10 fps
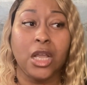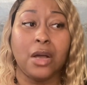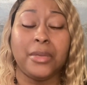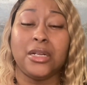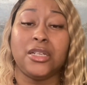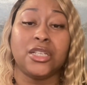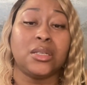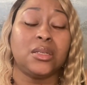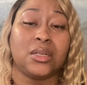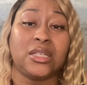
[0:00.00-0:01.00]
Um, in
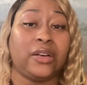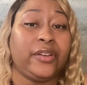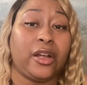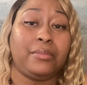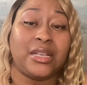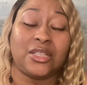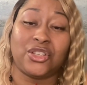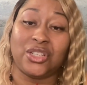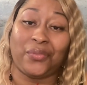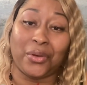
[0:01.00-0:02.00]
addition to the self care
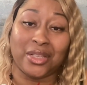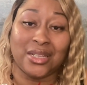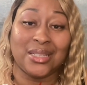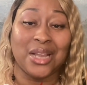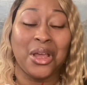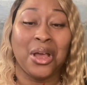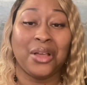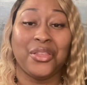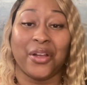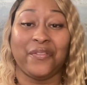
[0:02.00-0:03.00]
messages for this,
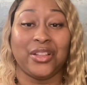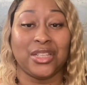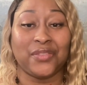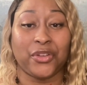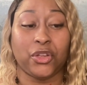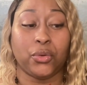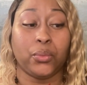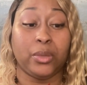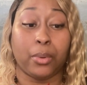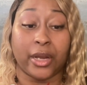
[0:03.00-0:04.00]
their feelings for you,
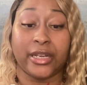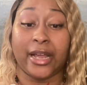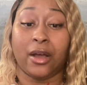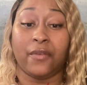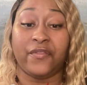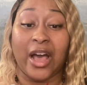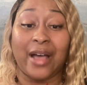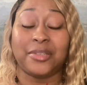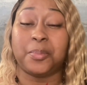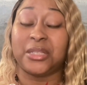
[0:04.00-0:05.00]
we break down
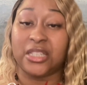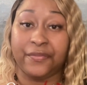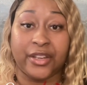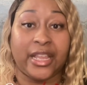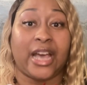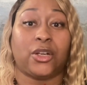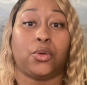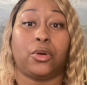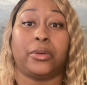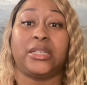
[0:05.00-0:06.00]
five specific
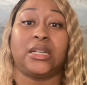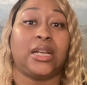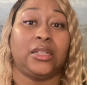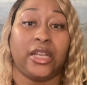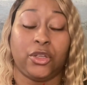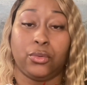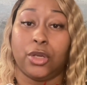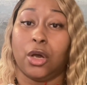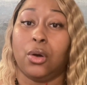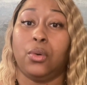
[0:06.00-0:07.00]
categories, and I'll let you
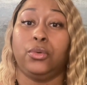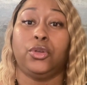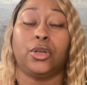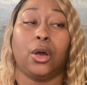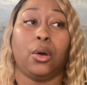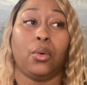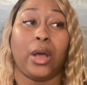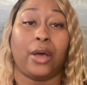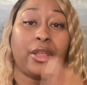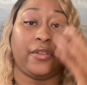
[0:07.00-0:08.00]
know, you know,
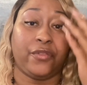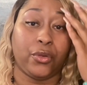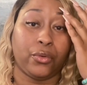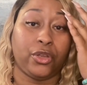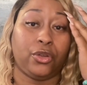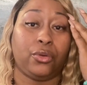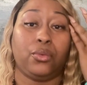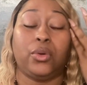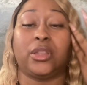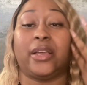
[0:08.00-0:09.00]
how they viewing
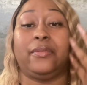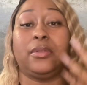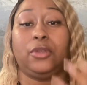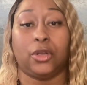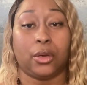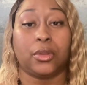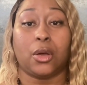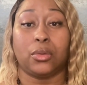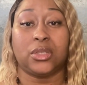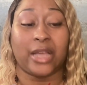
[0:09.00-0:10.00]
you, what they, you know,
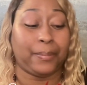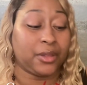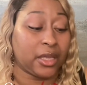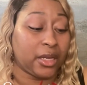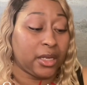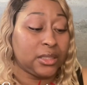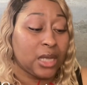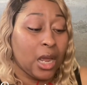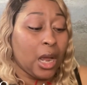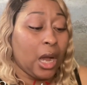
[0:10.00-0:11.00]
those type of things.
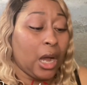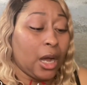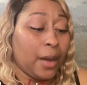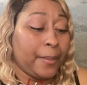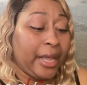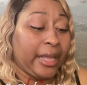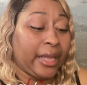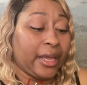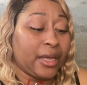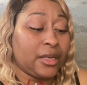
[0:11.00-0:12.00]
Um,
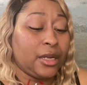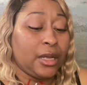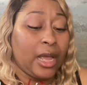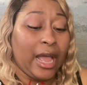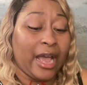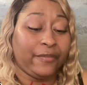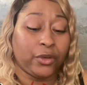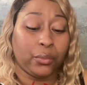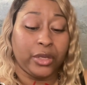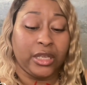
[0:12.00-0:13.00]
and
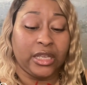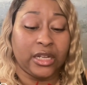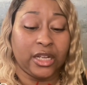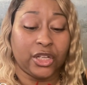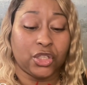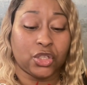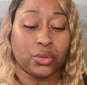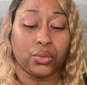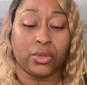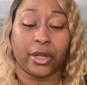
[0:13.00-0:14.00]
after we get
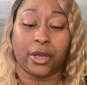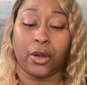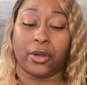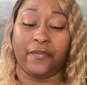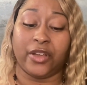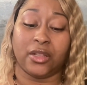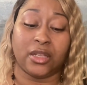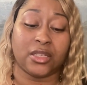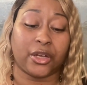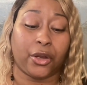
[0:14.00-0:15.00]
into their current
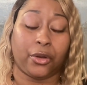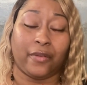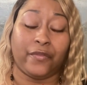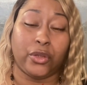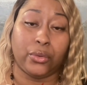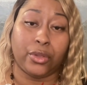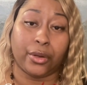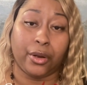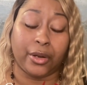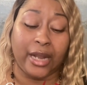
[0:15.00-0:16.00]
feelings, their current view, their
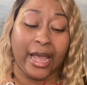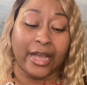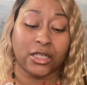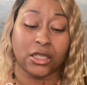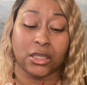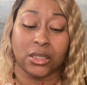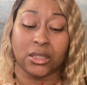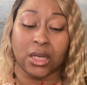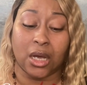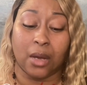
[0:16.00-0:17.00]
current
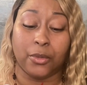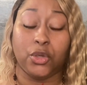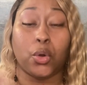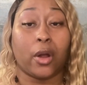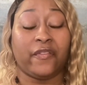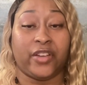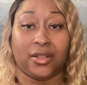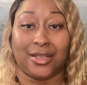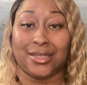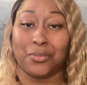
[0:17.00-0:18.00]
actions, um, your
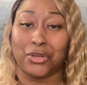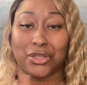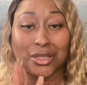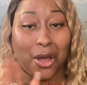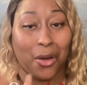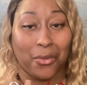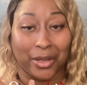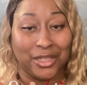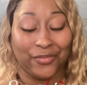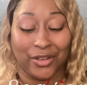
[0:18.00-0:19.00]
feelings, which is
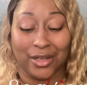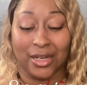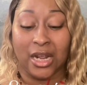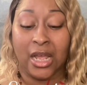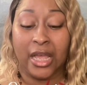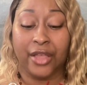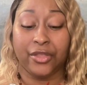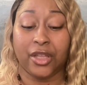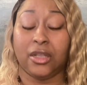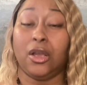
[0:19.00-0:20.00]
always fun, and
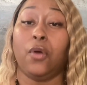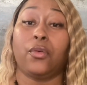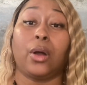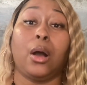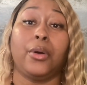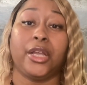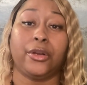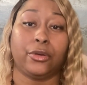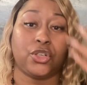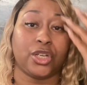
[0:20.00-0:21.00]
then the overall
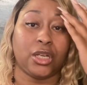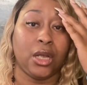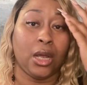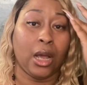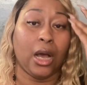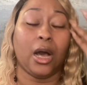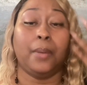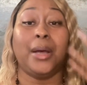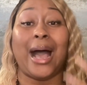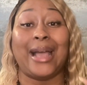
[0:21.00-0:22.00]
energy.
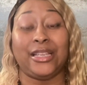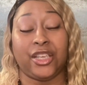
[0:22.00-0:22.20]
Um, I